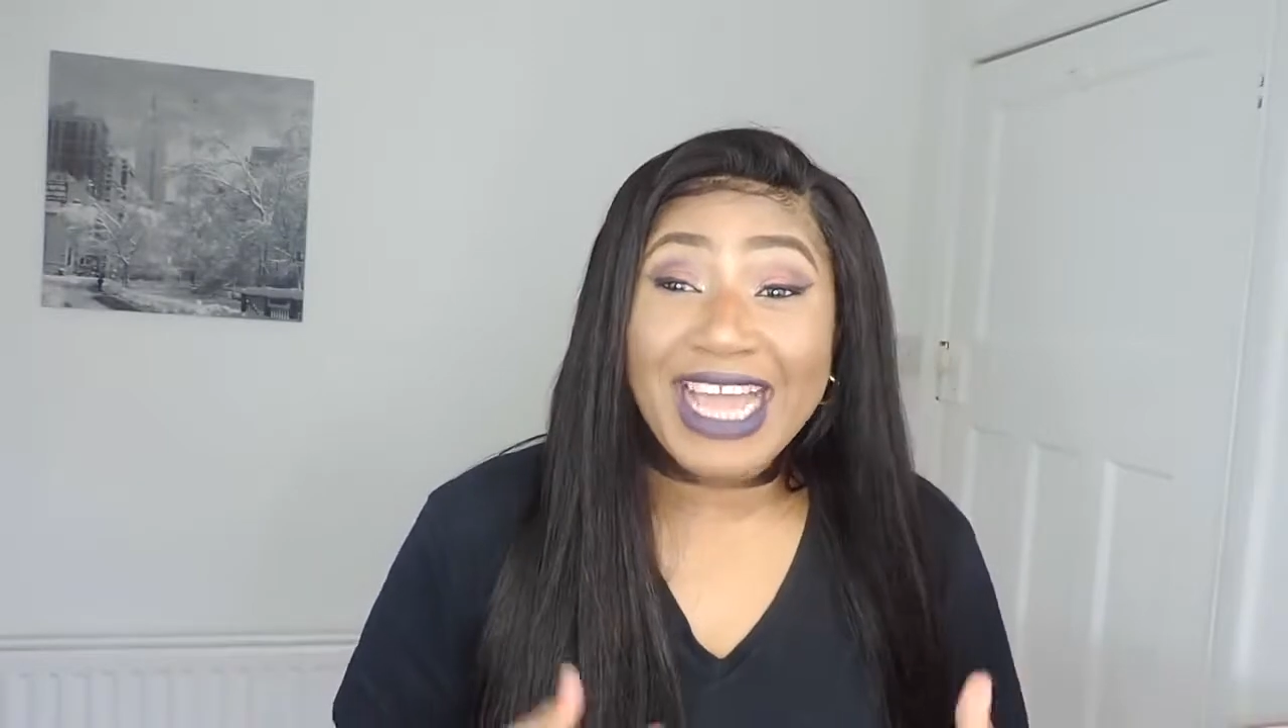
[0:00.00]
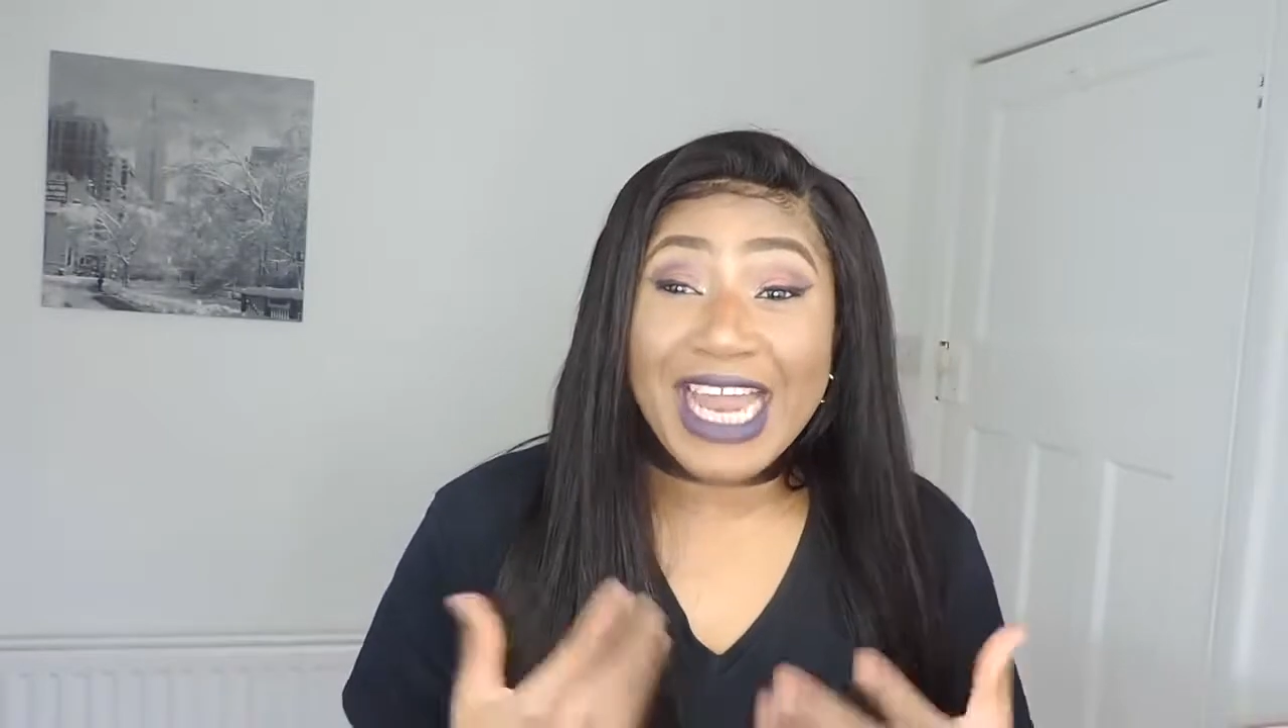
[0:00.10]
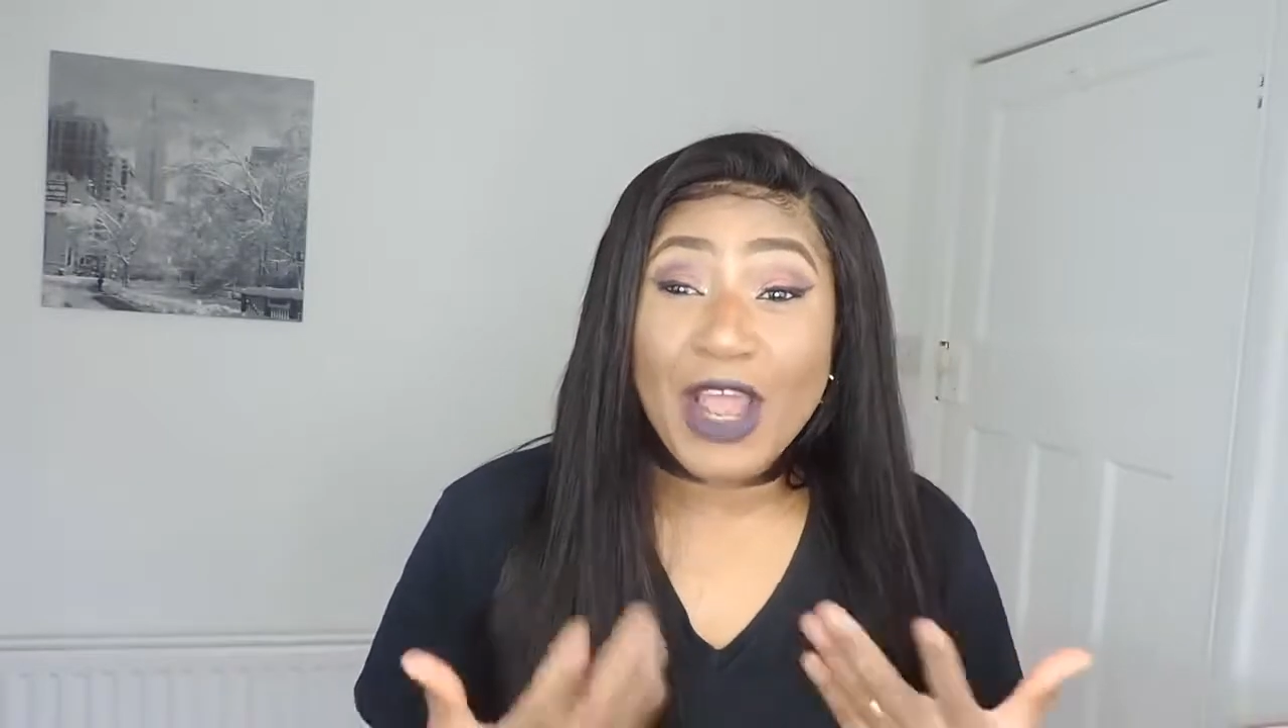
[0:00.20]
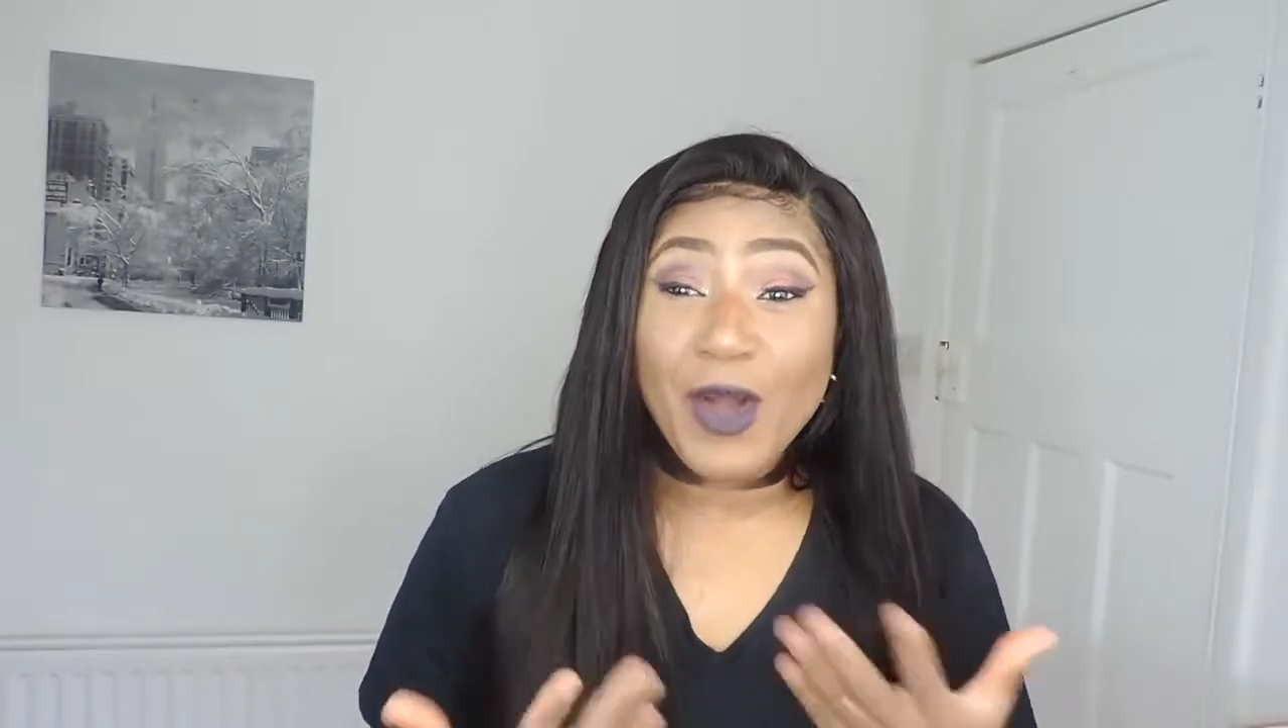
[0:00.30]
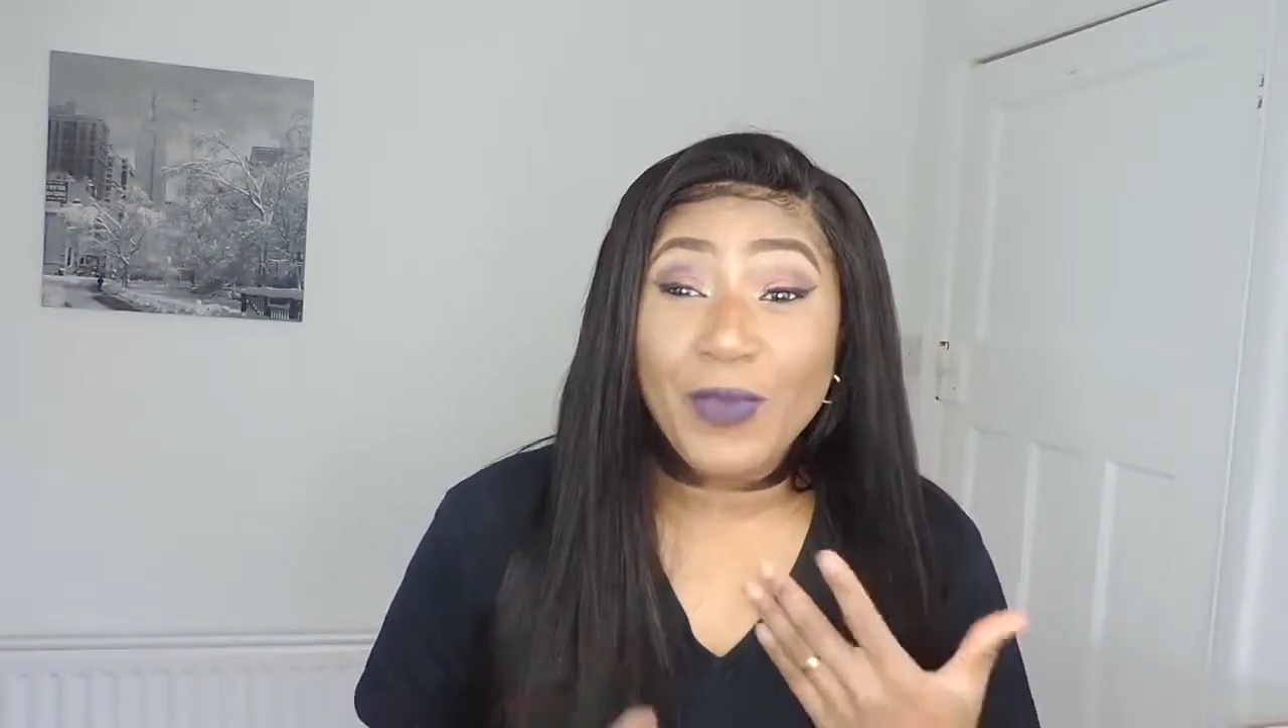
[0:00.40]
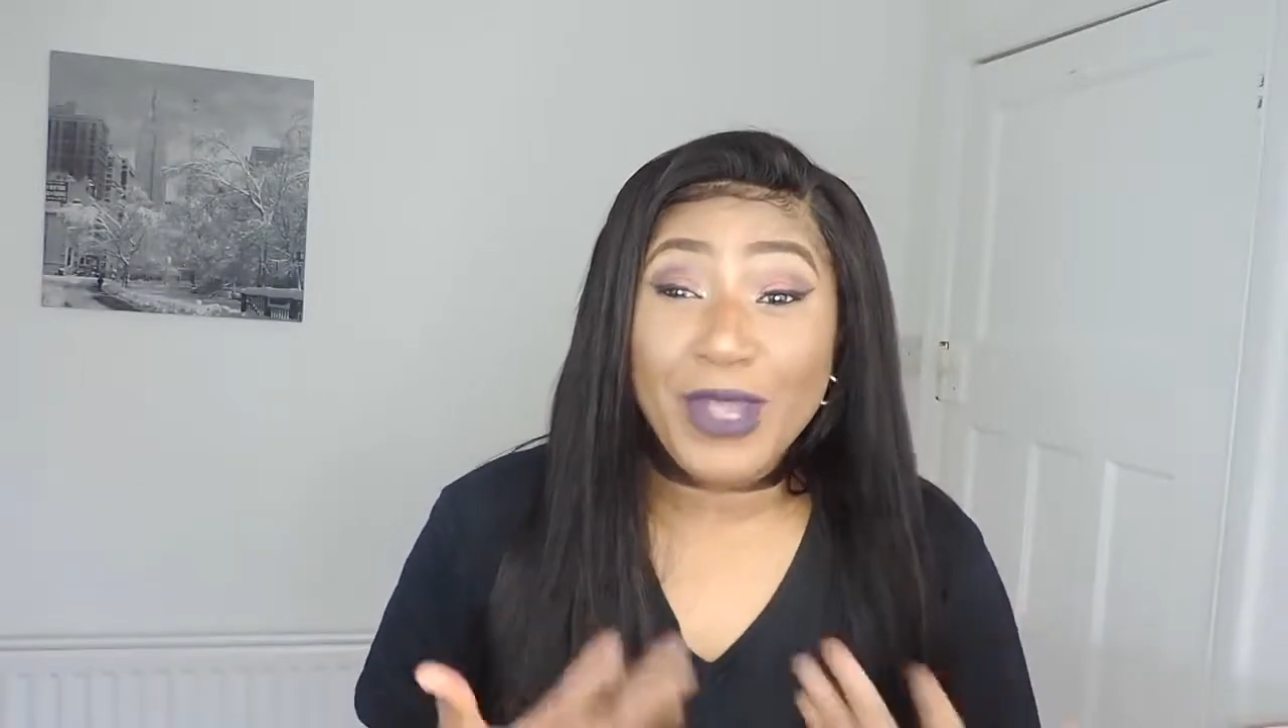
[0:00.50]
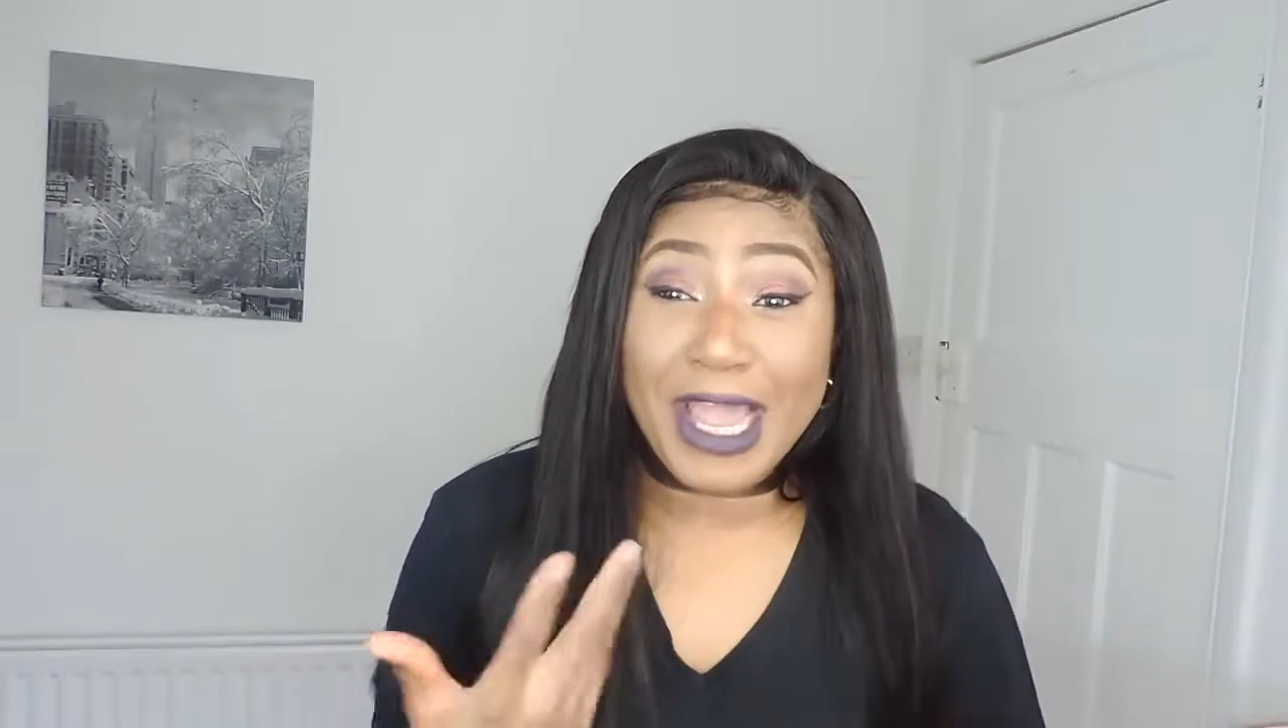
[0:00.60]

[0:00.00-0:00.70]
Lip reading: and I hope you